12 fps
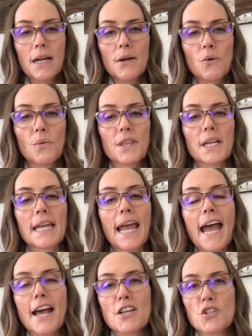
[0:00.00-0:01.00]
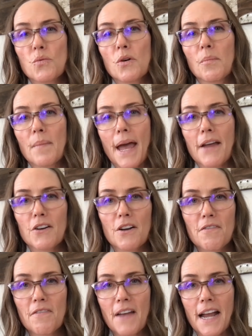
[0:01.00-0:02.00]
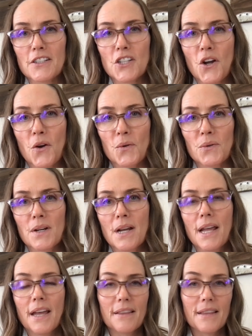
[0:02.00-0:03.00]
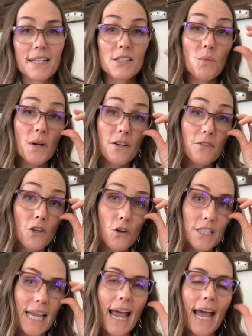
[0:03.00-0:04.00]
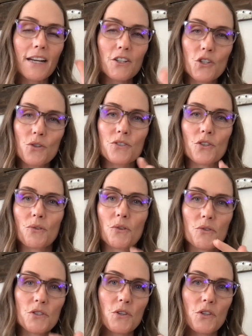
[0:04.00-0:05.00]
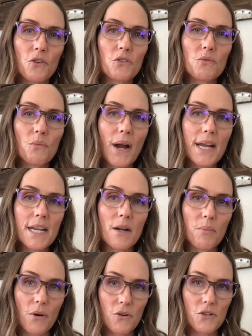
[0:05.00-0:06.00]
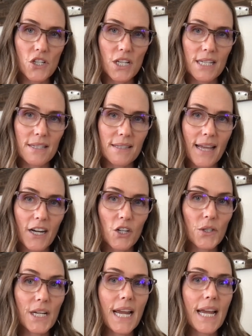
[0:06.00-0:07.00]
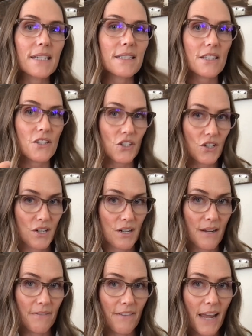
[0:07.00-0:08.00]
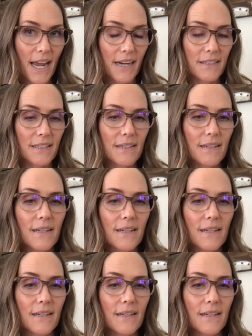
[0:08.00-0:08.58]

with a casual, matter-of-fact tone. That's one of those attitudes or those writing approaches that creates a certain effect.